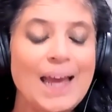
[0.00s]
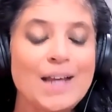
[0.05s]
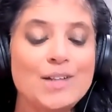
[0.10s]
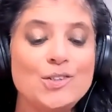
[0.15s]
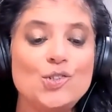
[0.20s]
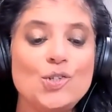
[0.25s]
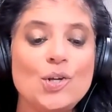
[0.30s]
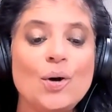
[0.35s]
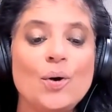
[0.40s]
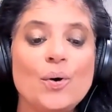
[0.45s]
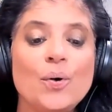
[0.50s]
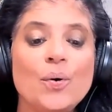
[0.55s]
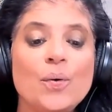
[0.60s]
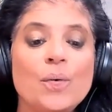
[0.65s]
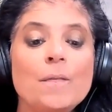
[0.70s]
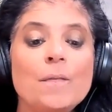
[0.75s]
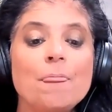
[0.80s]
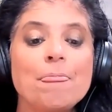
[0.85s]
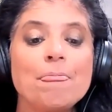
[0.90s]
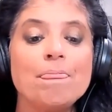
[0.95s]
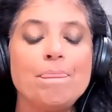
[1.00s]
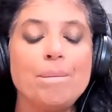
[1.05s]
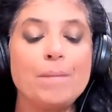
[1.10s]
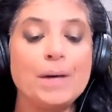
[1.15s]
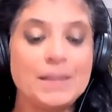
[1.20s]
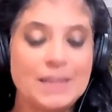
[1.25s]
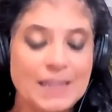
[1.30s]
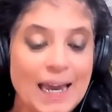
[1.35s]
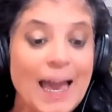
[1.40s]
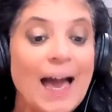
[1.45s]
And so,
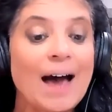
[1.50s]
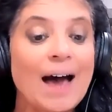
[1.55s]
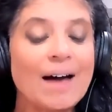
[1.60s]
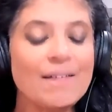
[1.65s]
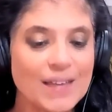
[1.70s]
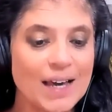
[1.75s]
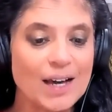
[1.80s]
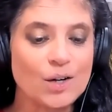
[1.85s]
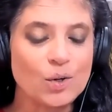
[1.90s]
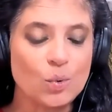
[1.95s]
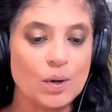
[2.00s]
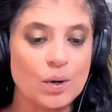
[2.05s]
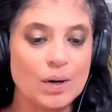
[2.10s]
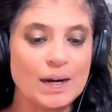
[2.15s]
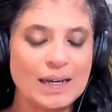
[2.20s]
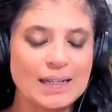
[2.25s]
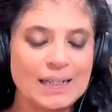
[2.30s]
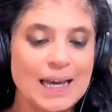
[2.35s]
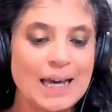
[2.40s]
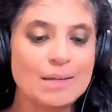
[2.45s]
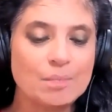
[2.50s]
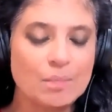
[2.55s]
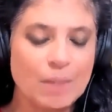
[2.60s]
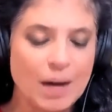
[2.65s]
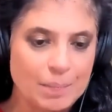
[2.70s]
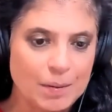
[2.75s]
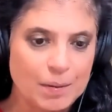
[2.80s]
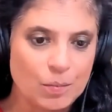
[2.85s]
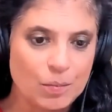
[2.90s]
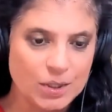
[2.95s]
but they have that quirk, and that
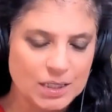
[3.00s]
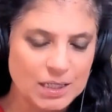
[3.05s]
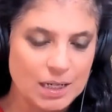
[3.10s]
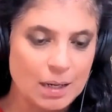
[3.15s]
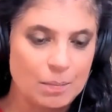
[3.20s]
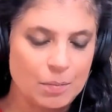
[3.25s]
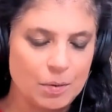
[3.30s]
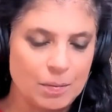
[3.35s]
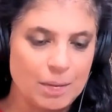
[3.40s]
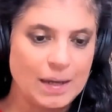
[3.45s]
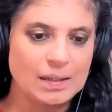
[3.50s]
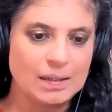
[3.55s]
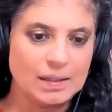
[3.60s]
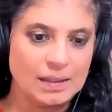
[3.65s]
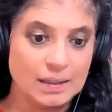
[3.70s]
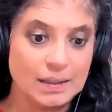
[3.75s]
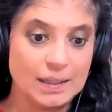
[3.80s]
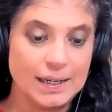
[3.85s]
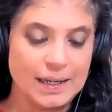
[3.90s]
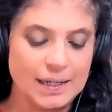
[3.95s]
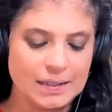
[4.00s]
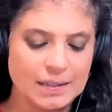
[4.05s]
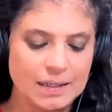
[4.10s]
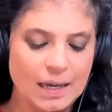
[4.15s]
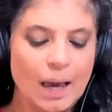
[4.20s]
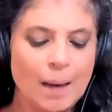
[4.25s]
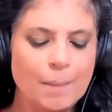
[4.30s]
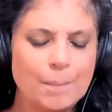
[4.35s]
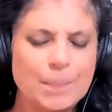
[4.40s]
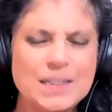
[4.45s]
might be more temperamentally linked.
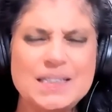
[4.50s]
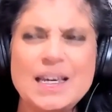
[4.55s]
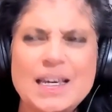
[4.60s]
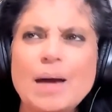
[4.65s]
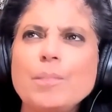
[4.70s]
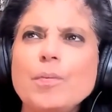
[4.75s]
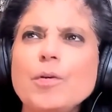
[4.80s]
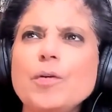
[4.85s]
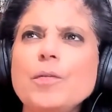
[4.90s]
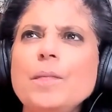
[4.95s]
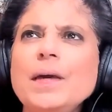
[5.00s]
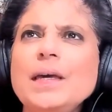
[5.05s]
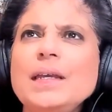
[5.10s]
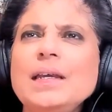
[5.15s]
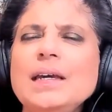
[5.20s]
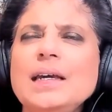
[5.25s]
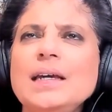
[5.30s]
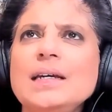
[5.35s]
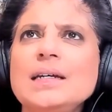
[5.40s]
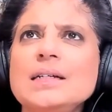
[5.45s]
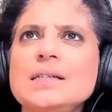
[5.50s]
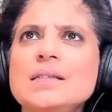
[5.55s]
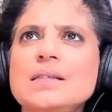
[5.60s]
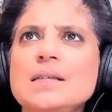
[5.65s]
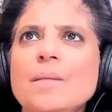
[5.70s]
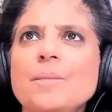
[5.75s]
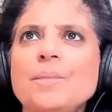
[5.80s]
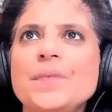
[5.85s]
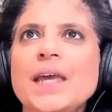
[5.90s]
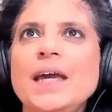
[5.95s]
But temperament is,
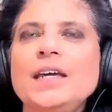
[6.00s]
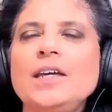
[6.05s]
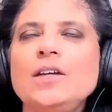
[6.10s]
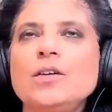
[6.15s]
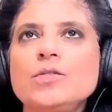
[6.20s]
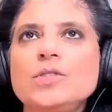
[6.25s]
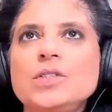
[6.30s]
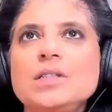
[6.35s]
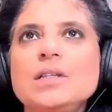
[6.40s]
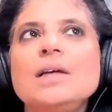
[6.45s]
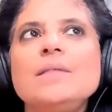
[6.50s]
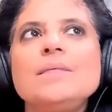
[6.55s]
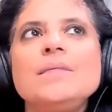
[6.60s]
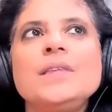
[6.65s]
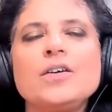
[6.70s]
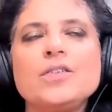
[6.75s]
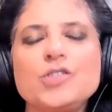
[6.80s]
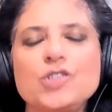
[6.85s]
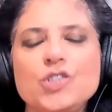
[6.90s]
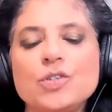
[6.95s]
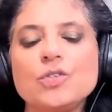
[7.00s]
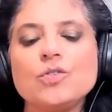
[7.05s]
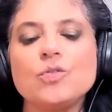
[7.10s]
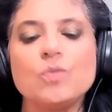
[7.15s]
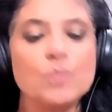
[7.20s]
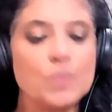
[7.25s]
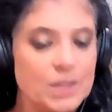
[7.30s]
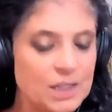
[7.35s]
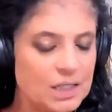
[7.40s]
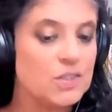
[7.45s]
there are
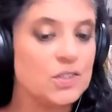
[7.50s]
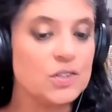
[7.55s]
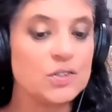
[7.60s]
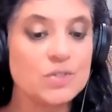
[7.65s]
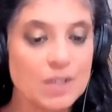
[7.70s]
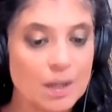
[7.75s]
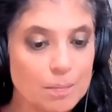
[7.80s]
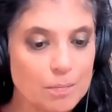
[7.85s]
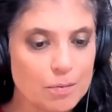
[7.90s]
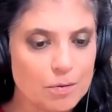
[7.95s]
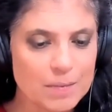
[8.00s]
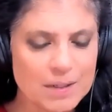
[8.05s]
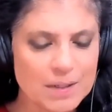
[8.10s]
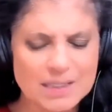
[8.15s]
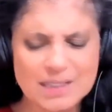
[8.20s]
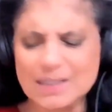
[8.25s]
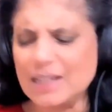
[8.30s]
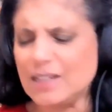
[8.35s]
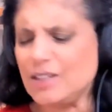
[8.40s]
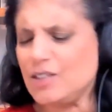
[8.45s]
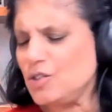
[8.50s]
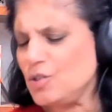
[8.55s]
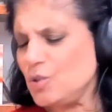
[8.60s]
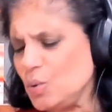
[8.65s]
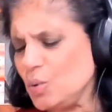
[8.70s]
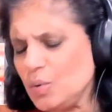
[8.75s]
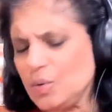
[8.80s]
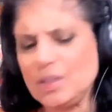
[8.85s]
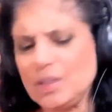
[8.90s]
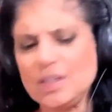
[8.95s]
children with easier temperaments. They
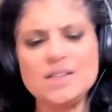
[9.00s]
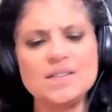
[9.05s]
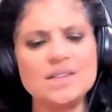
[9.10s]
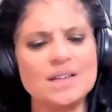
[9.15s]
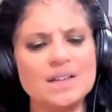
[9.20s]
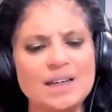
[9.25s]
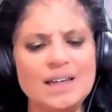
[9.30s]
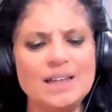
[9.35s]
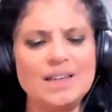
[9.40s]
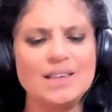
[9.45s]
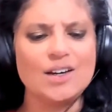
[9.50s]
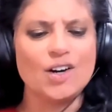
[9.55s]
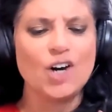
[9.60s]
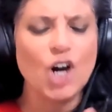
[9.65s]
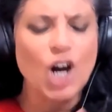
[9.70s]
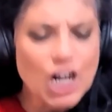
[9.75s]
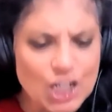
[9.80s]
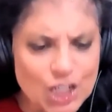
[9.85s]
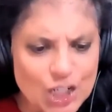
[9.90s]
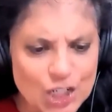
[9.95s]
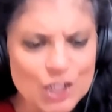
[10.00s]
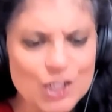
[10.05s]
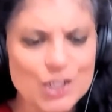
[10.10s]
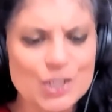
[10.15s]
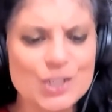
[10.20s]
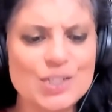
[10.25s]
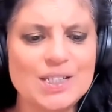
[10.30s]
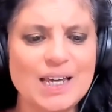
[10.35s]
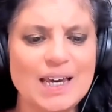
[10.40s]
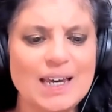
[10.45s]
soothe easily. They're
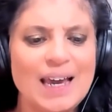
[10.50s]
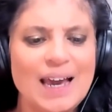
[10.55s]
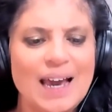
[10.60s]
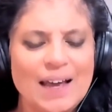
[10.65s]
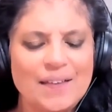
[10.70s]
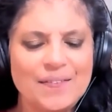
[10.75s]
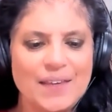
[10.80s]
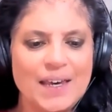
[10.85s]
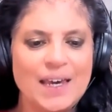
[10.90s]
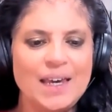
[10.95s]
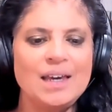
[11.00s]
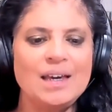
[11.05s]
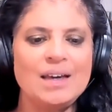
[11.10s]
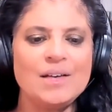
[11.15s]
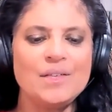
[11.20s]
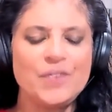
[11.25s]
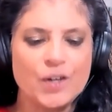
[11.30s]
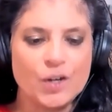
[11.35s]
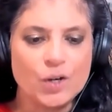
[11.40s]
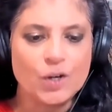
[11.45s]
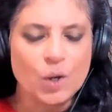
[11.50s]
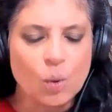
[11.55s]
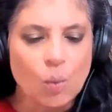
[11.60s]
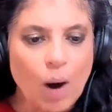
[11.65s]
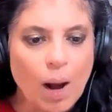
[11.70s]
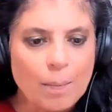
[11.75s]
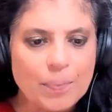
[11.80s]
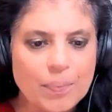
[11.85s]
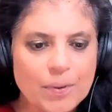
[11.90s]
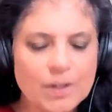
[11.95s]
huggers. They're
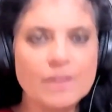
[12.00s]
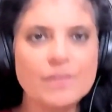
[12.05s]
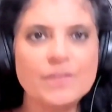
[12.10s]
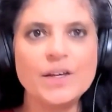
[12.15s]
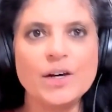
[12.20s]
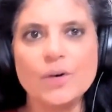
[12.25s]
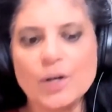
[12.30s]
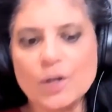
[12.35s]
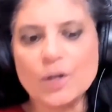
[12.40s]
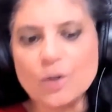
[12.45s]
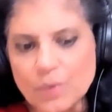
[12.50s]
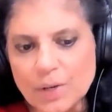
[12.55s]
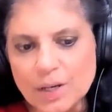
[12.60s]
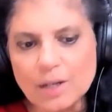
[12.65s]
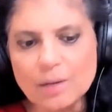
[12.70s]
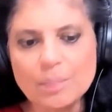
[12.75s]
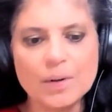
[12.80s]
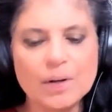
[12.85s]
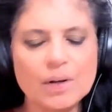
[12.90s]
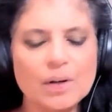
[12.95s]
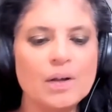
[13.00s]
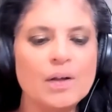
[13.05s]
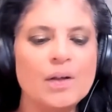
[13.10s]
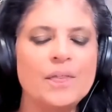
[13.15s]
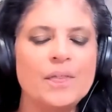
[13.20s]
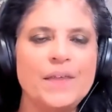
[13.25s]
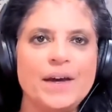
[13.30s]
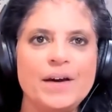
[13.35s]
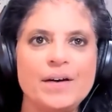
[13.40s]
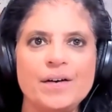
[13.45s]
cooperative. They're
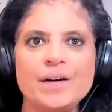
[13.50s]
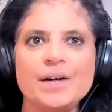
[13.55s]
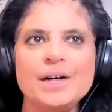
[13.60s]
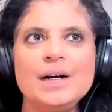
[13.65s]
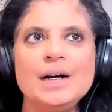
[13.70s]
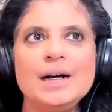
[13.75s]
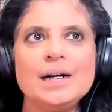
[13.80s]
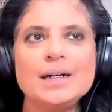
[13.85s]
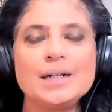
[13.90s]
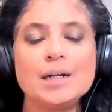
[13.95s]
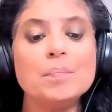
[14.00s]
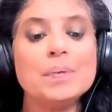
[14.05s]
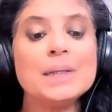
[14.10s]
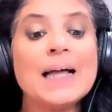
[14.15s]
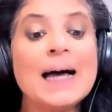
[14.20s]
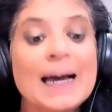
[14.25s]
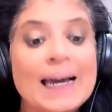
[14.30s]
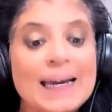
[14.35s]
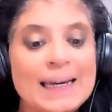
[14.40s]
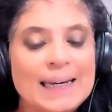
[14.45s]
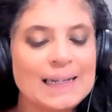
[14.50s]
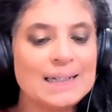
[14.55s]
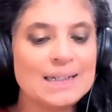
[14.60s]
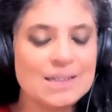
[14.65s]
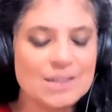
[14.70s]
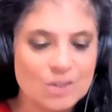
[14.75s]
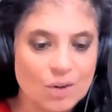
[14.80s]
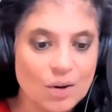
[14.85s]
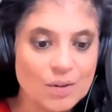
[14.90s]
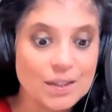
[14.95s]
agreeable. They're
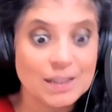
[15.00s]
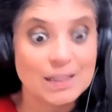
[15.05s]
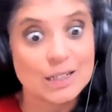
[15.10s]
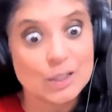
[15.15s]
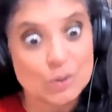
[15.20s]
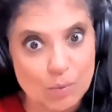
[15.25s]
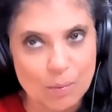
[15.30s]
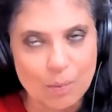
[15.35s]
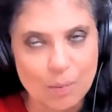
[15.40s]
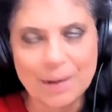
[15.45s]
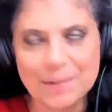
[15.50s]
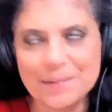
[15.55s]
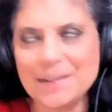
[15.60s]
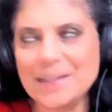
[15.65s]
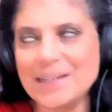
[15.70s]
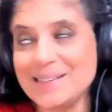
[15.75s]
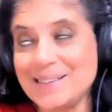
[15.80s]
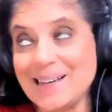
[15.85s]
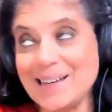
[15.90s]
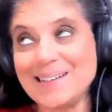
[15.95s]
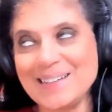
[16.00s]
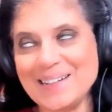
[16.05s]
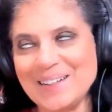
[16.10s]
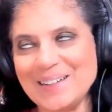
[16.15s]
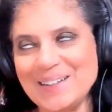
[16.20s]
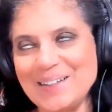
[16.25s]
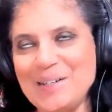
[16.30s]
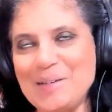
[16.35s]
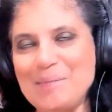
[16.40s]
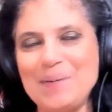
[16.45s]
compliant. All the things we want kids
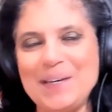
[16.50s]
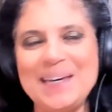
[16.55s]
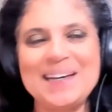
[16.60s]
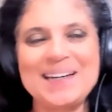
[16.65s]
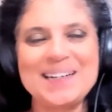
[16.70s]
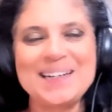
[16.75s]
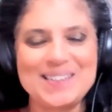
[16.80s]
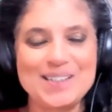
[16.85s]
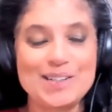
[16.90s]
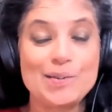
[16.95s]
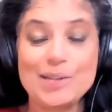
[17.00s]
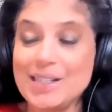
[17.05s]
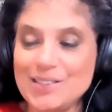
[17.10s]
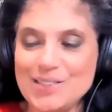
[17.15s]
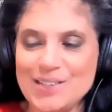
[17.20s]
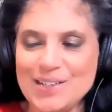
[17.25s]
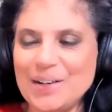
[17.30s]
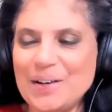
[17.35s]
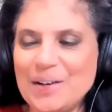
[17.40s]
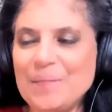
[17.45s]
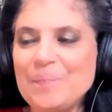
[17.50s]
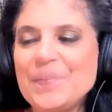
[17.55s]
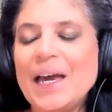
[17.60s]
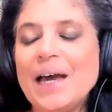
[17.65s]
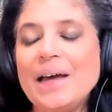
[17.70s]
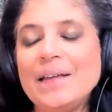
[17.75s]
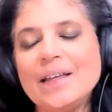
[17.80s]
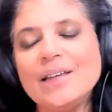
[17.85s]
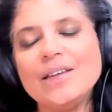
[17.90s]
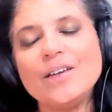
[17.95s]
ideally to be because they're easier.
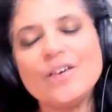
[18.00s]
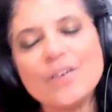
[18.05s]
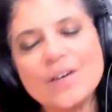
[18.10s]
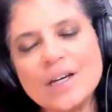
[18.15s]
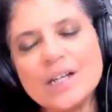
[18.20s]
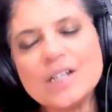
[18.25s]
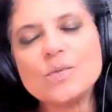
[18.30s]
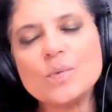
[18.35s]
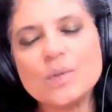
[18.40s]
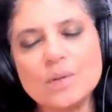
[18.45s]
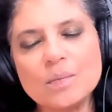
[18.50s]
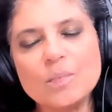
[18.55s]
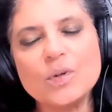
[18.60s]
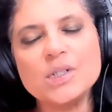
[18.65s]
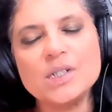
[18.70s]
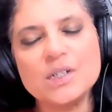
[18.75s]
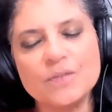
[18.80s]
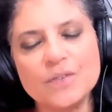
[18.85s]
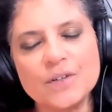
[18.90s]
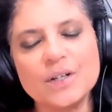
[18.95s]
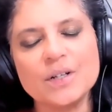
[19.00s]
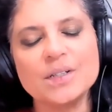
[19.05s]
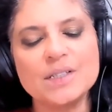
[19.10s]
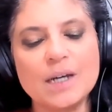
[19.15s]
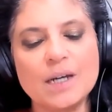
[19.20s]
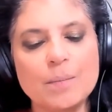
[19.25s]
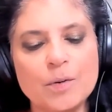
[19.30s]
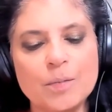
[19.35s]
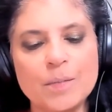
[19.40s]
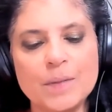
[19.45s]
Then there are kids with more difficult
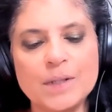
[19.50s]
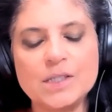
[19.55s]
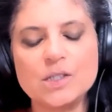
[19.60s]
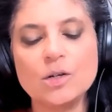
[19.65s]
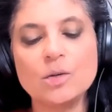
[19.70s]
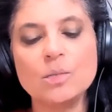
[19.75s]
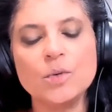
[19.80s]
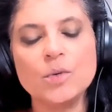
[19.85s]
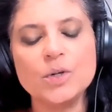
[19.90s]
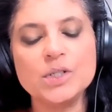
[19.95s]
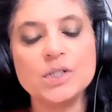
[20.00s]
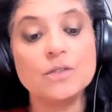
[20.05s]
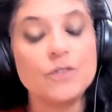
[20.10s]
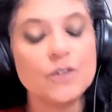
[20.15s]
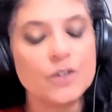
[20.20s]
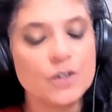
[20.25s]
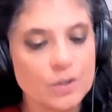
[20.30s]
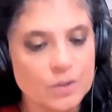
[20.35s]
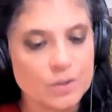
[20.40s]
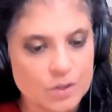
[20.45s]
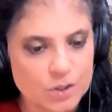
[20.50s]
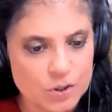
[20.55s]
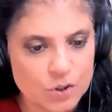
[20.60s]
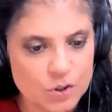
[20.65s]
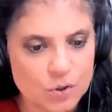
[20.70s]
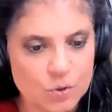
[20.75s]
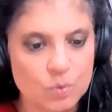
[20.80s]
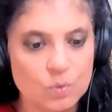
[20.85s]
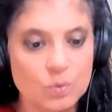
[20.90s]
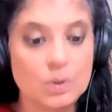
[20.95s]
temperaments. They're more difficult to
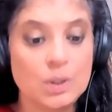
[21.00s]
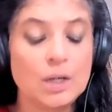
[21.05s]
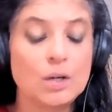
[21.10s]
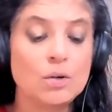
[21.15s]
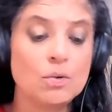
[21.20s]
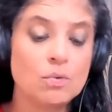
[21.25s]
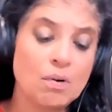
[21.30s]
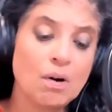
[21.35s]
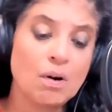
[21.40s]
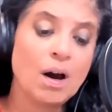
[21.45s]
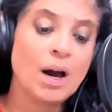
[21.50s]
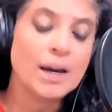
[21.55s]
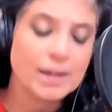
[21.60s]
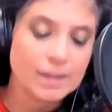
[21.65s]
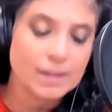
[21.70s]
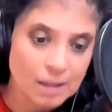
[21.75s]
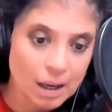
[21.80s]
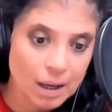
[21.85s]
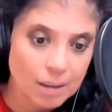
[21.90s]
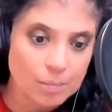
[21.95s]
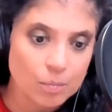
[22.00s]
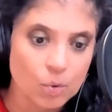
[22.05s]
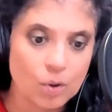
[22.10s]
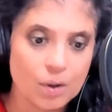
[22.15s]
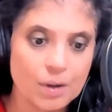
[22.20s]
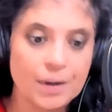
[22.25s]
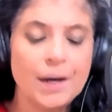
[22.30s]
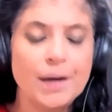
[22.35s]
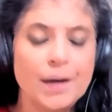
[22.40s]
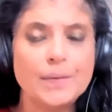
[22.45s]
soothe. They cry a lot
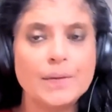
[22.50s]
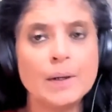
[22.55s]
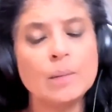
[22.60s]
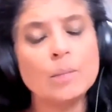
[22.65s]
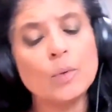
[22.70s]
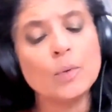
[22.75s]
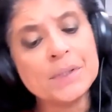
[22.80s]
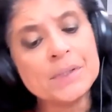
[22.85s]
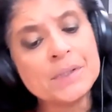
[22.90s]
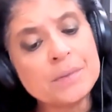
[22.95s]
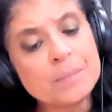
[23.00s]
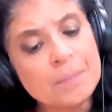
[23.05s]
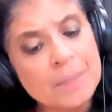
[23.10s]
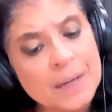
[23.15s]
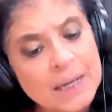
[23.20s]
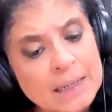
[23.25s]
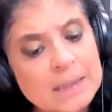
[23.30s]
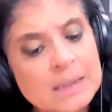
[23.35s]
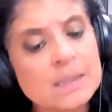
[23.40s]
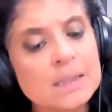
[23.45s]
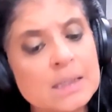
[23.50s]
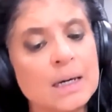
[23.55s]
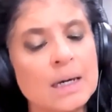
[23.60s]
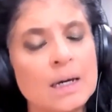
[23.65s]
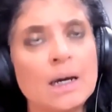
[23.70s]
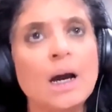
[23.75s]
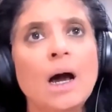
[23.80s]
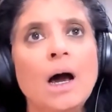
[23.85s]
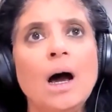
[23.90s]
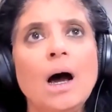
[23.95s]
more. They're more
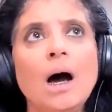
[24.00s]
demanding.